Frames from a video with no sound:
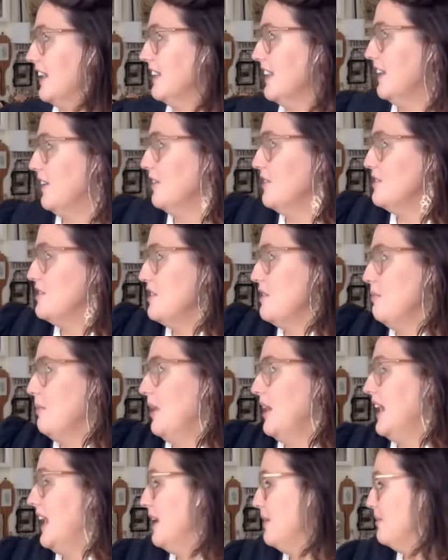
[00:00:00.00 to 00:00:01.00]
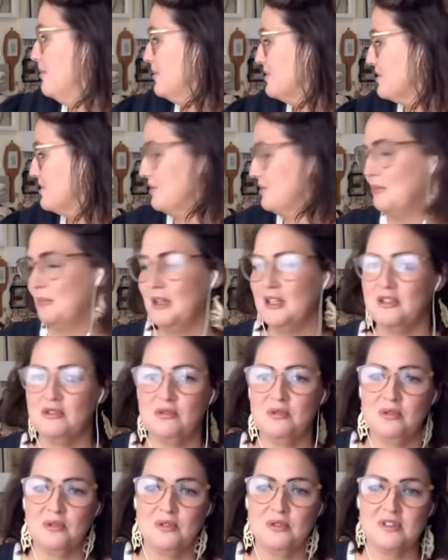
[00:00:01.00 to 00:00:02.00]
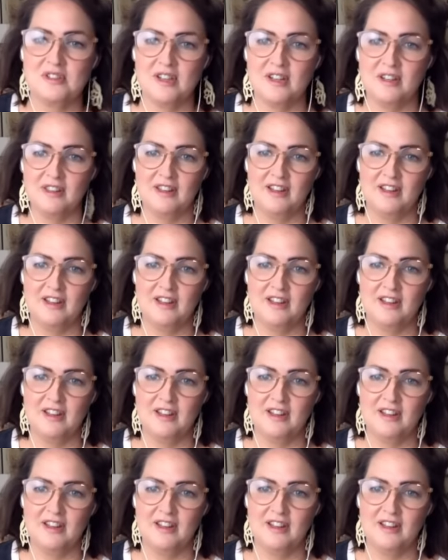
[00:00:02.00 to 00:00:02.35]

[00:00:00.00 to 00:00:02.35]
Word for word: and then I do my labels and all my drawers so